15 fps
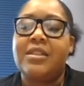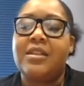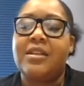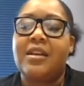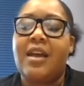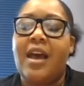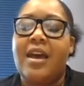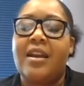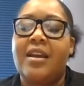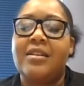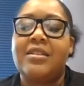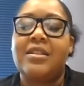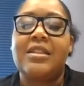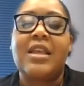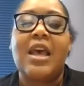to kind
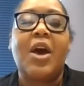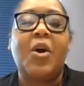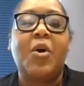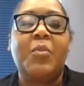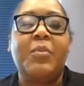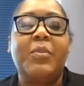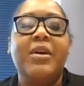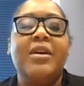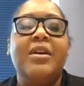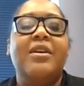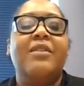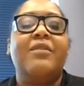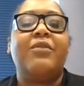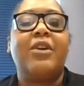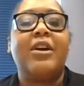of just help
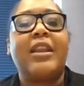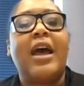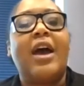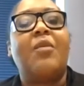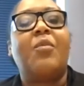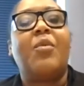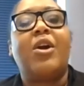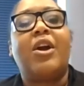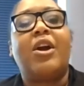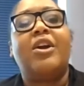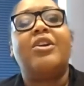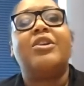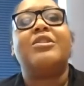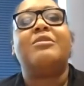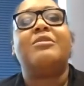frontline
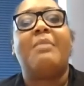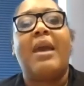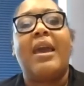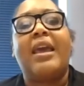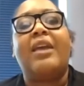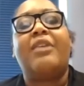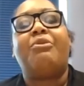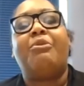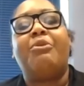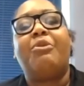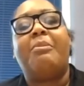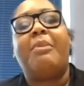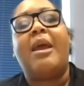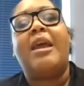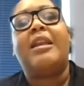workers make it through
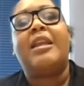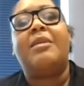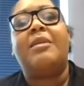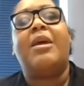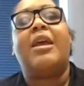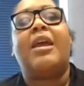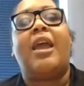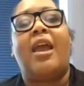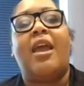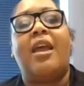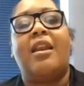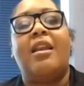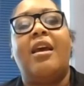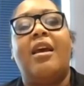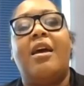the pandemic
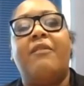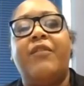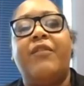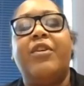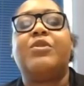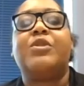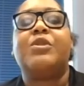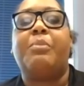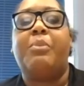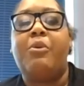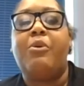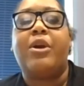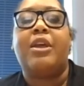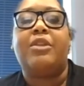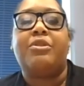and feel
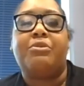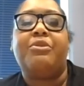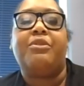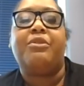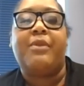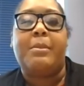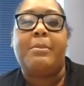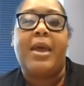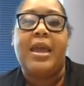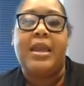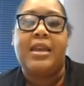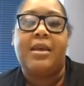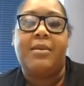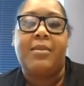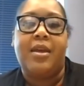supported through the
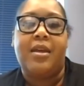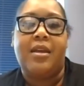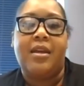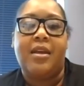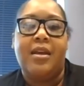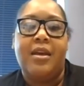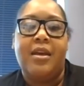pandemic?